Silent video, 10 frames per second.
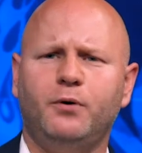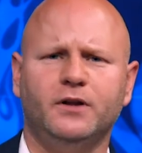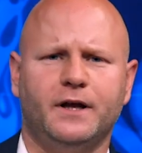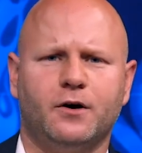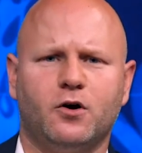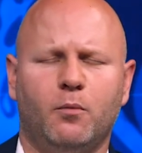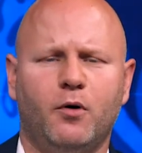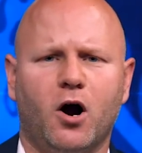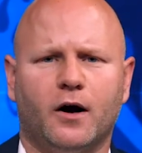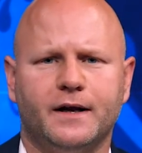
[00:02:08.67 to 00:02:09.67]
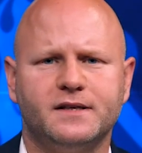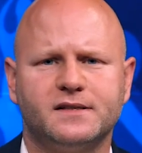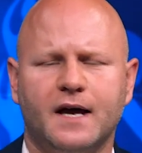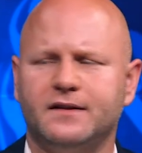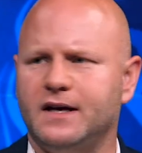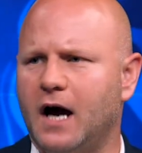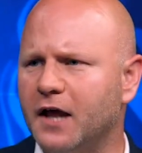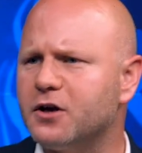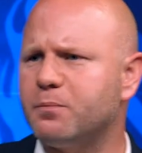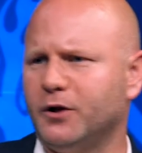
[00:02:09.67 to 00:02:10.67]
political party said the
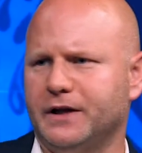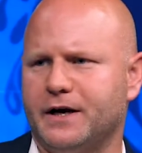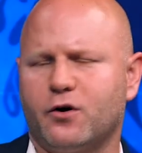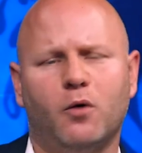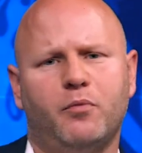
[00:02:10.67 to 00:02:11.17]
other political